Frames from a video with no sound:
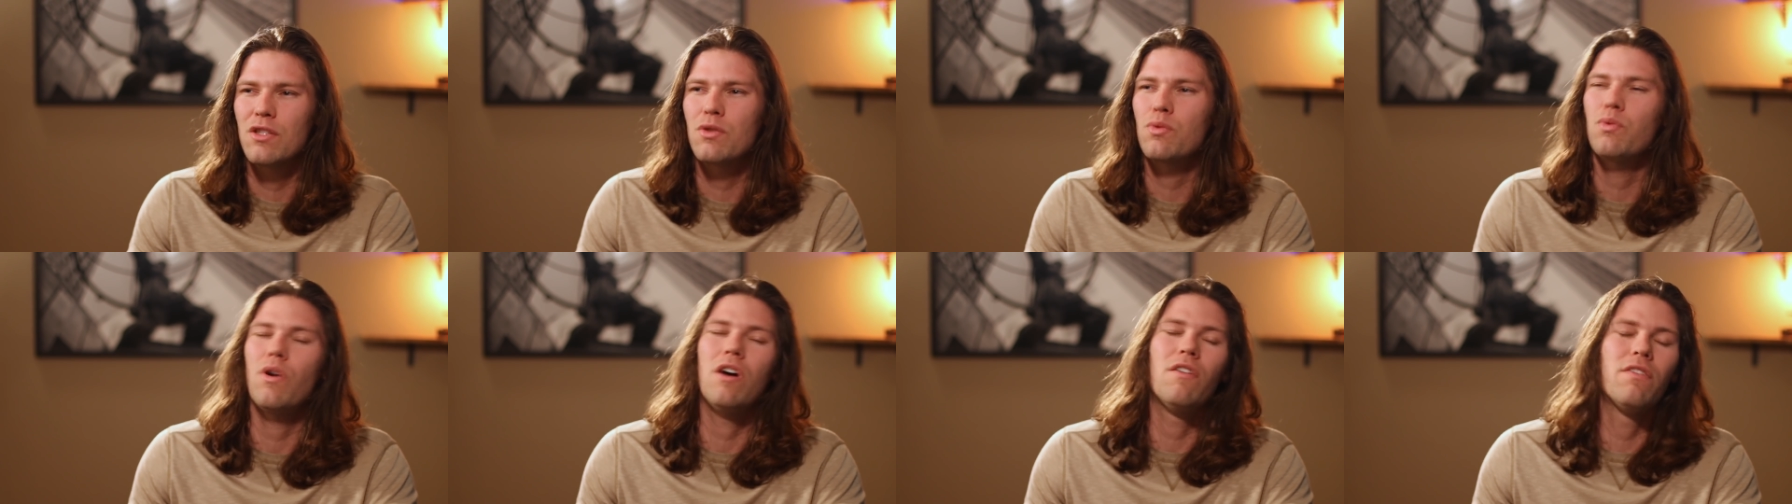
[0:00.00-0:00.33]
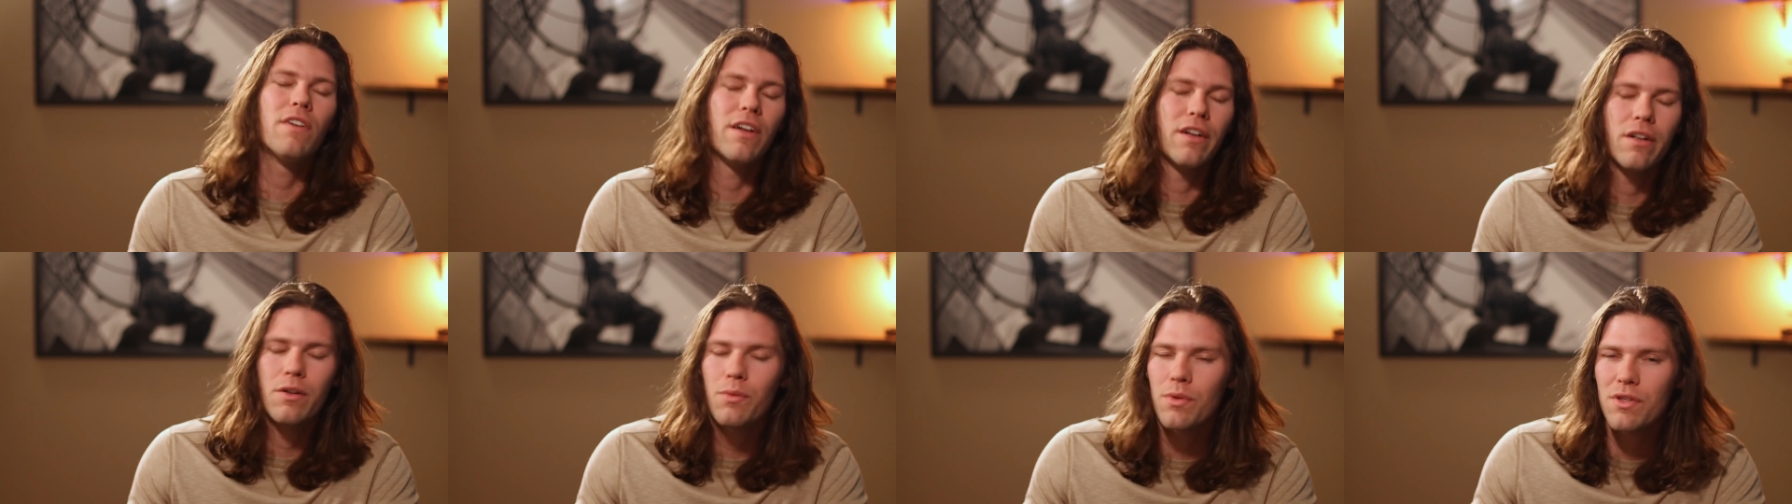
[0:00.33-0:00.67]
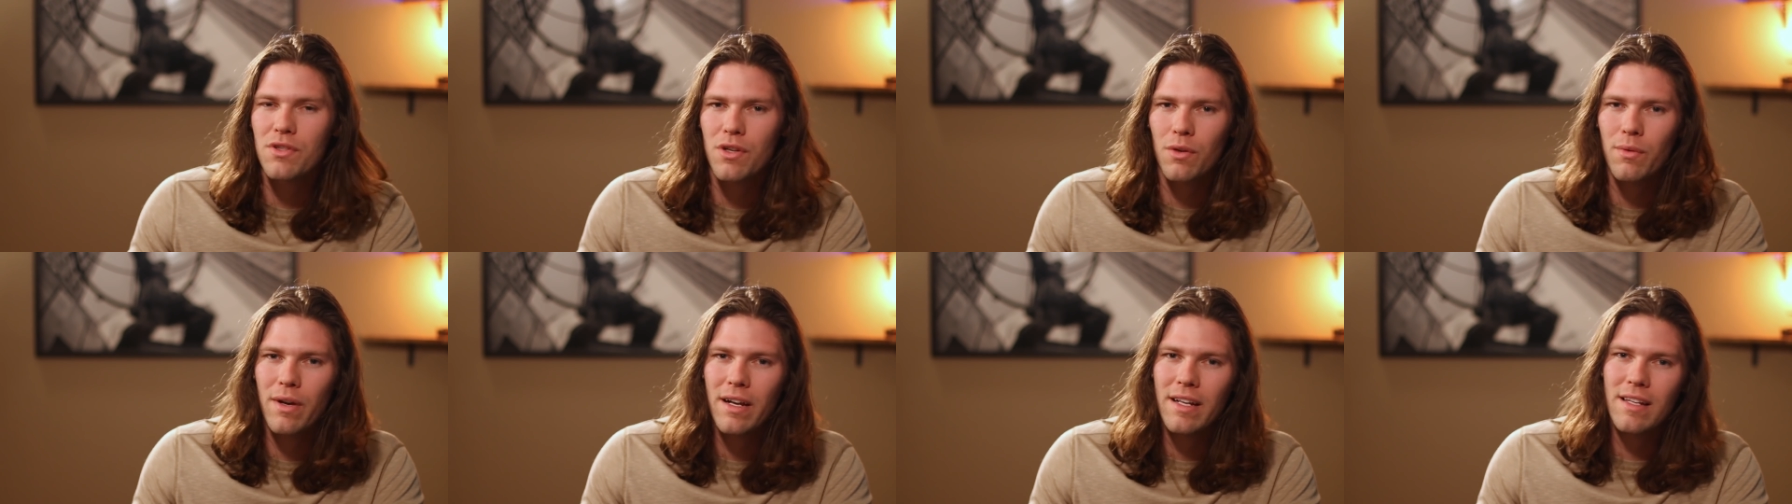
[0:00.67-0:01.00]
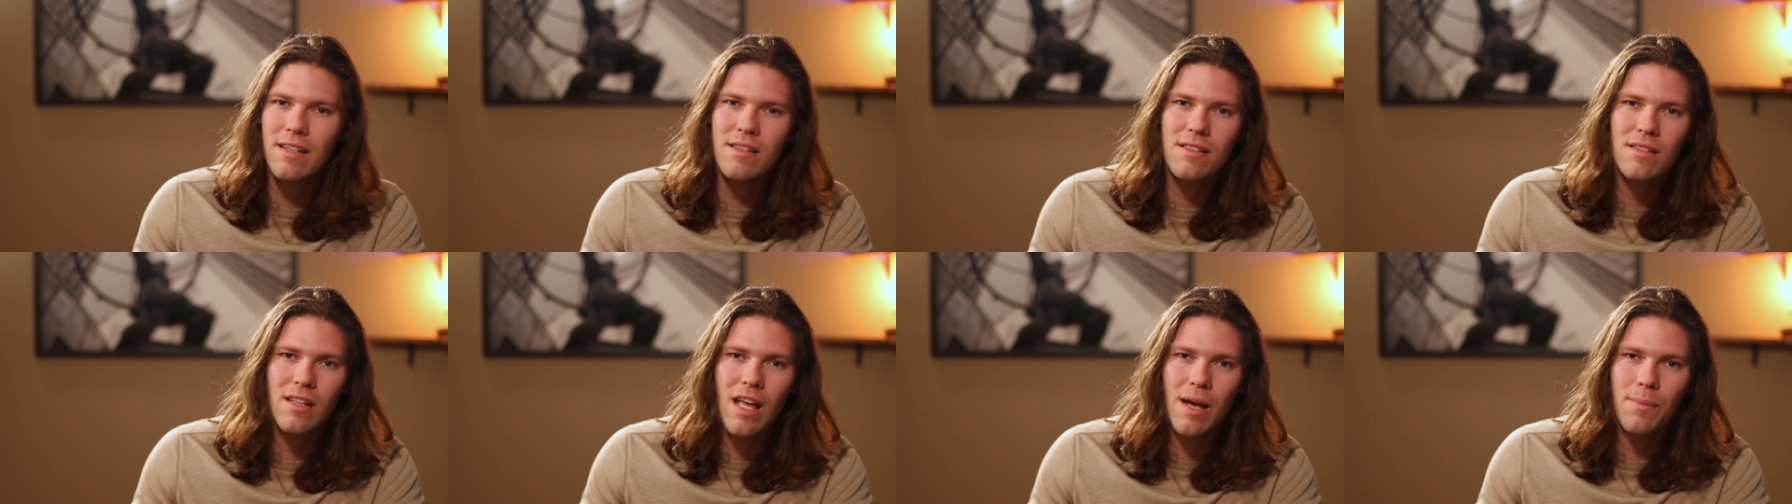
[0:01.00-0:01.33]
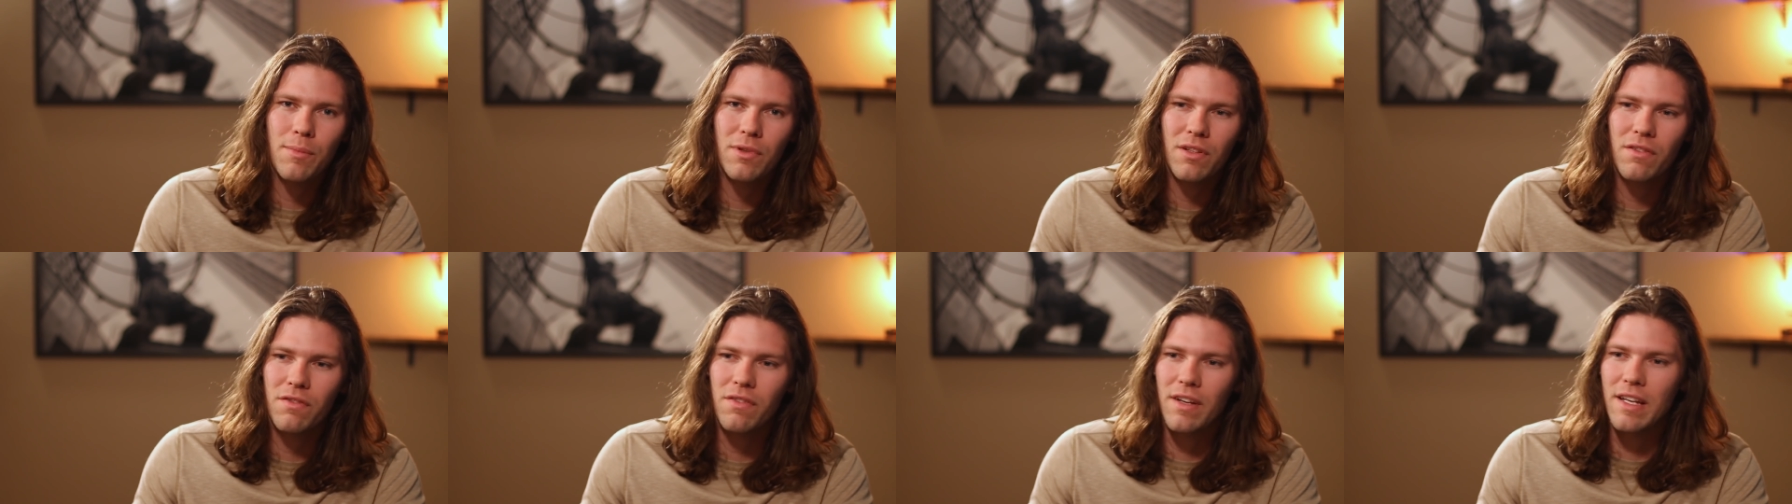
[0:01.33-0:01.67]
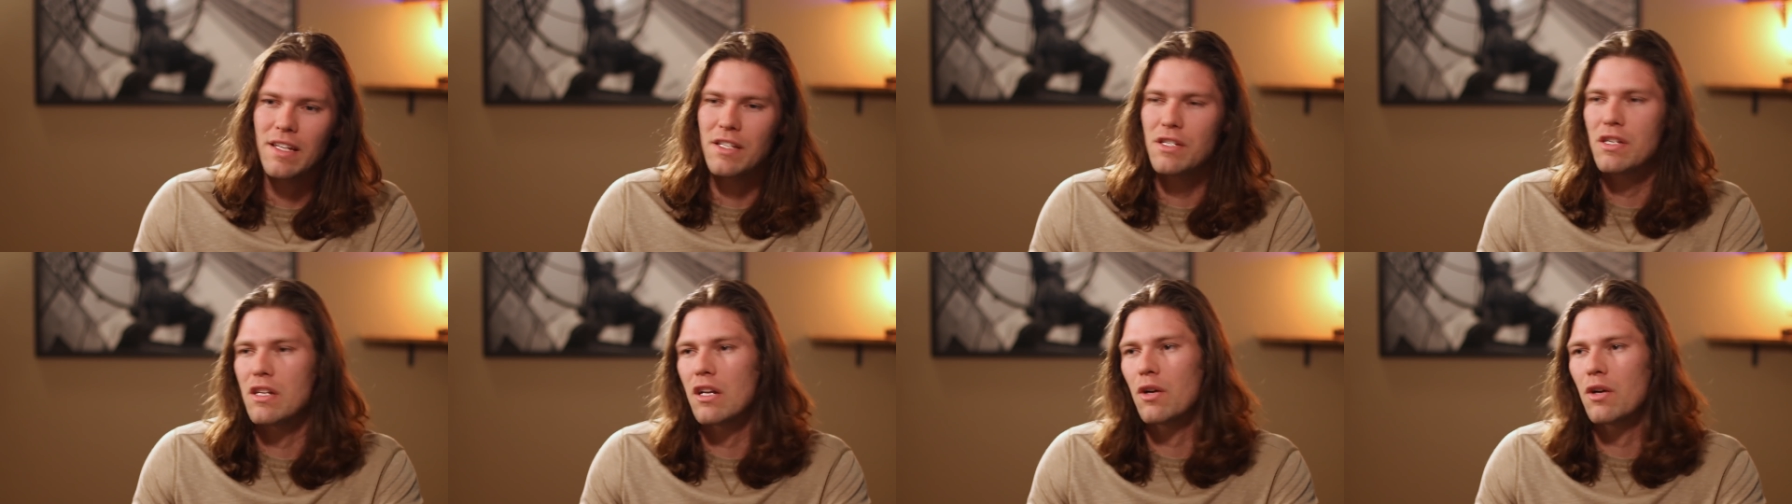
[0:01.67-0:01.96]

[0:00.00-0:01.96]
$1,200 was already a slap in the face.